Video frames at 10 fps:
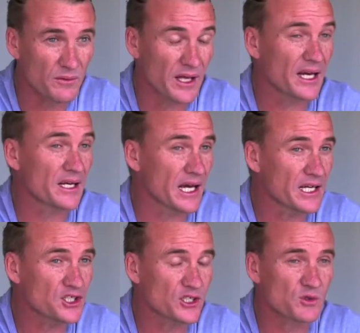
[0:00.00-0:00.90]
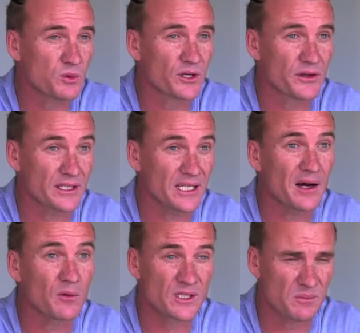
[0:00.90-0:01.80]
The allegations were that I
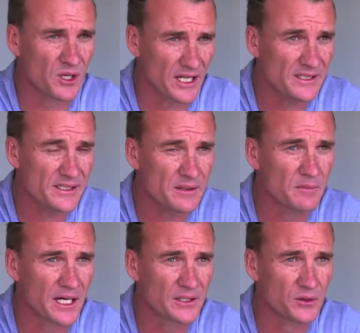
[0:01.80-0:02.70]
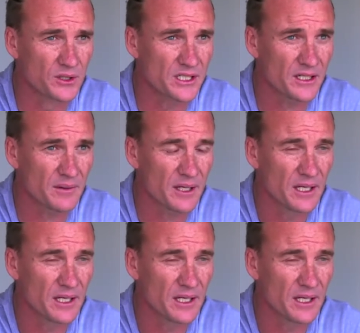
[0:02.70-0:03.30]
was molesting my daughter